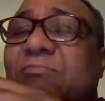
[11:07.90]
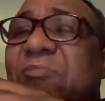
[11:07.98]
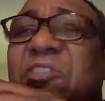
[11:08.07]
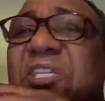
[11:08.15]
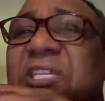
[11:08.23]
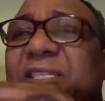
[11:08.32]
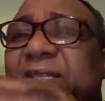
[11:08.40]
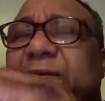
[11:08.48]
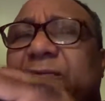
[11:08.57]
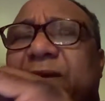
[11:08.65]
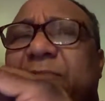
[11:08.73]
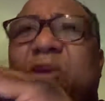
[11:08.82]
CDC.
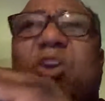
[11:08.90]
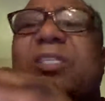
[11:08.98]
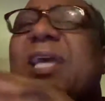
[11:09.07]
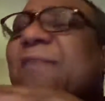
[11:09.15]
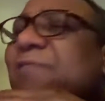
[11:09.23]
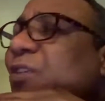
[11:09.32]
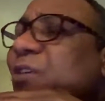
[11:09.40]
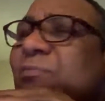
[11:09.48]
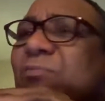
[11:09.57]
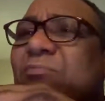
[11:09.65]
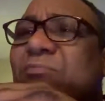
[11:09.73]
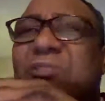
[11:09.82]
Because after
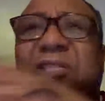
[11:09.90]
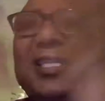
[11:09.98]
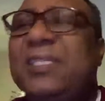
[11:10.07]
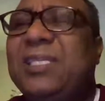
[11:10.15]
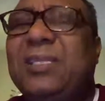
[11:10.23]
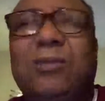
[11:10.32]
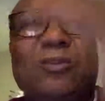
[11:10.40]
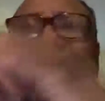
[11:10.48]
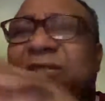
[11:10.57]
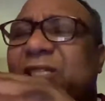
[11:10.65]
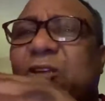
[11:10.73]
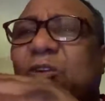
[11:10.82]
CDC lost this